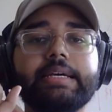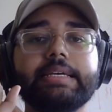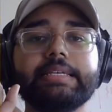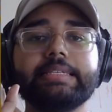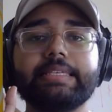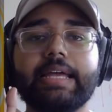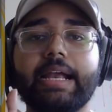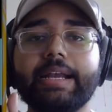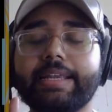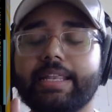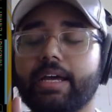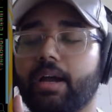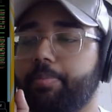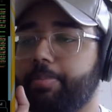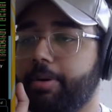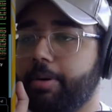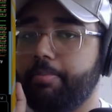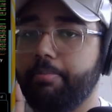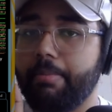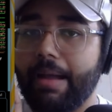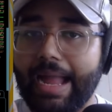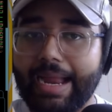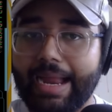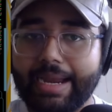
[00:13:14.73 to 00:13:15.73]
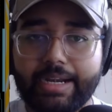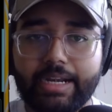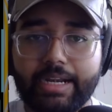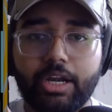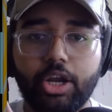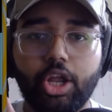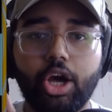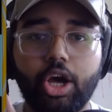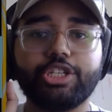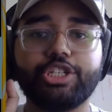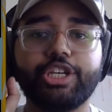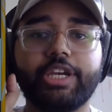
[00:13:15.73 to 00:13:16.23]
set up backend
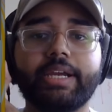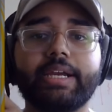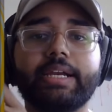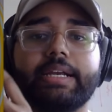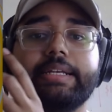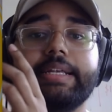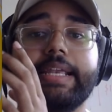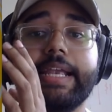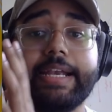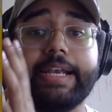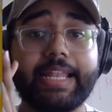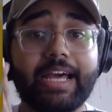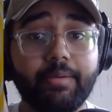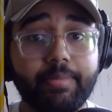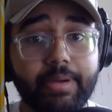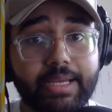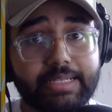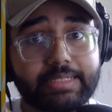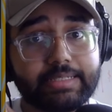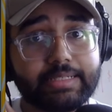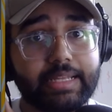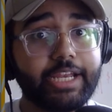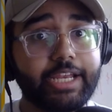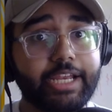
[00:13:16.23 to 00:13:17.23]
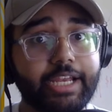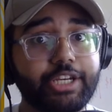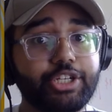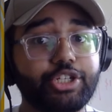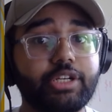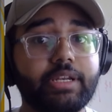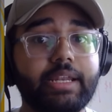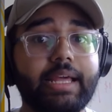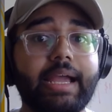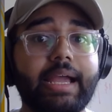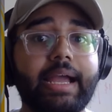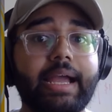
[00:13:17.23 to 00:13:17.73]
logic, database
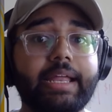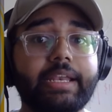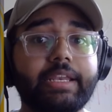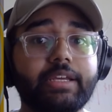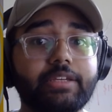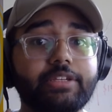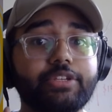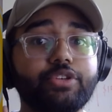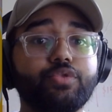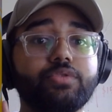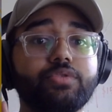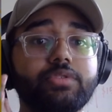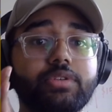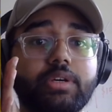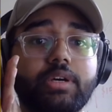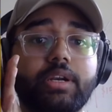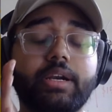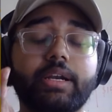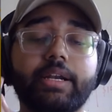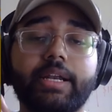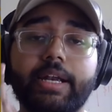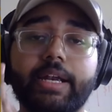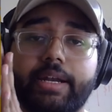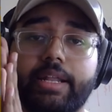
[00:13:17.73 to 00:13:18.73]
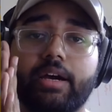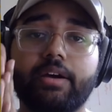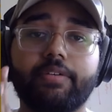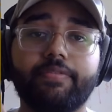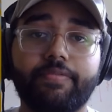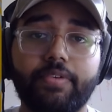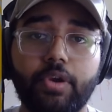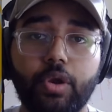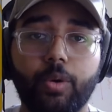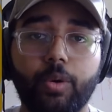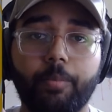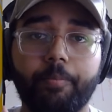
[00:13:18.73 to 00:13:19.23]
connection, and user data
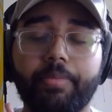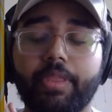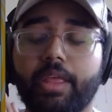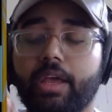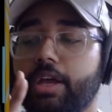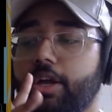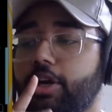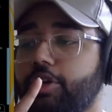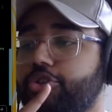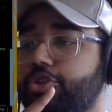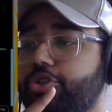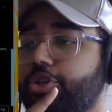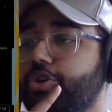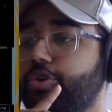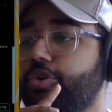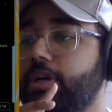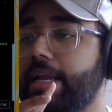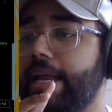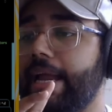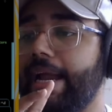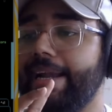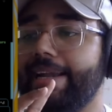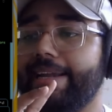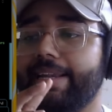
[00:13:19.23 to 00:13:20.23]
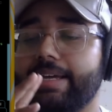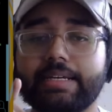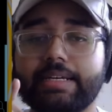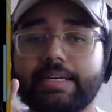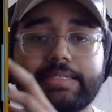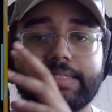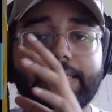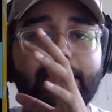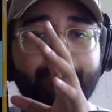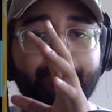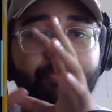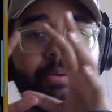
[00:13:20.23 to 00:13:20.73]
flow. So you will get
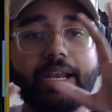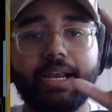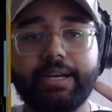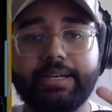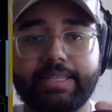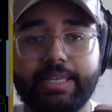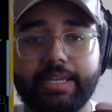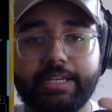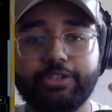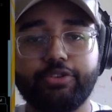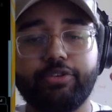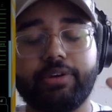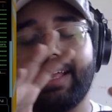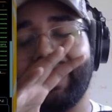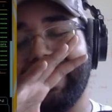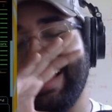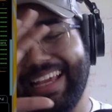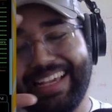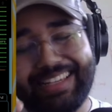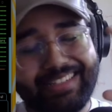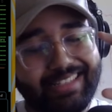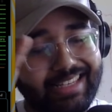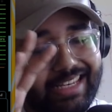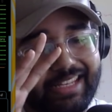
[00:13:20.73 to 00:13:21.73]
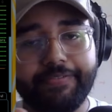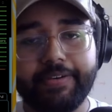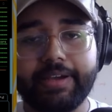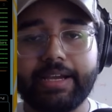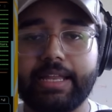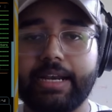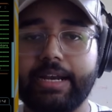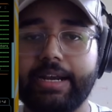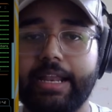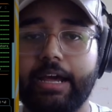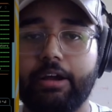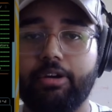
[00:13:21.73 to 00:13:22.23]
separate things. You can easily
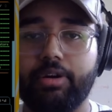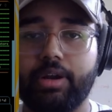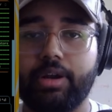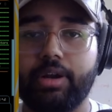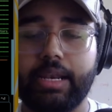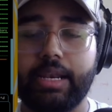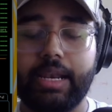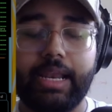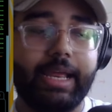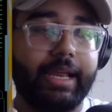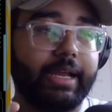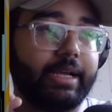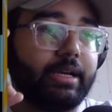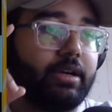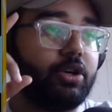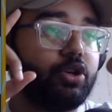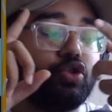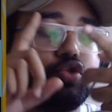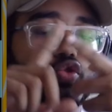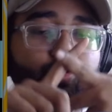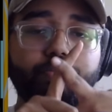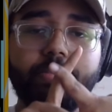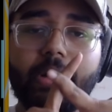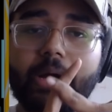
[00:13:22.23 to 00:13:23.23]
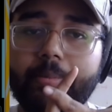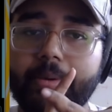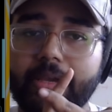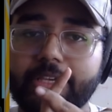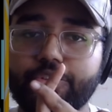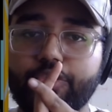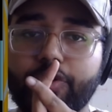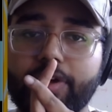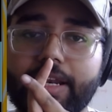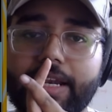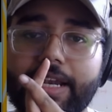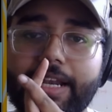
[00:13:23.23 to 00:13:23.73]
figure it out. Like Supabase,
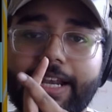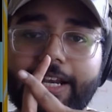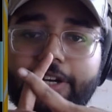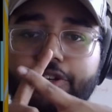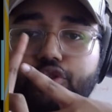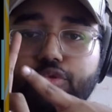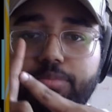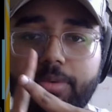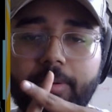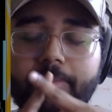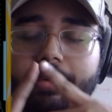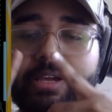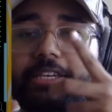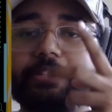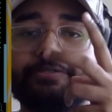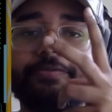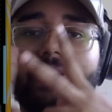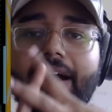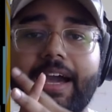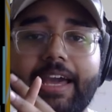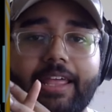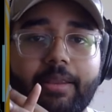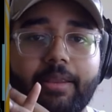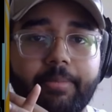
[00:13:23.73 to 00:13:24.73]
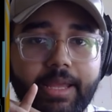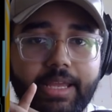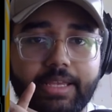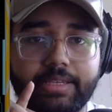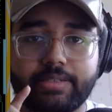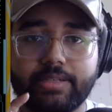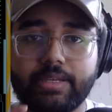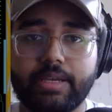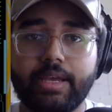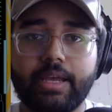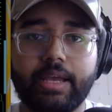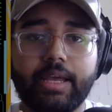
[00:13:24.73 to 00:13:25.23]
you can connect Supabase, Firebase,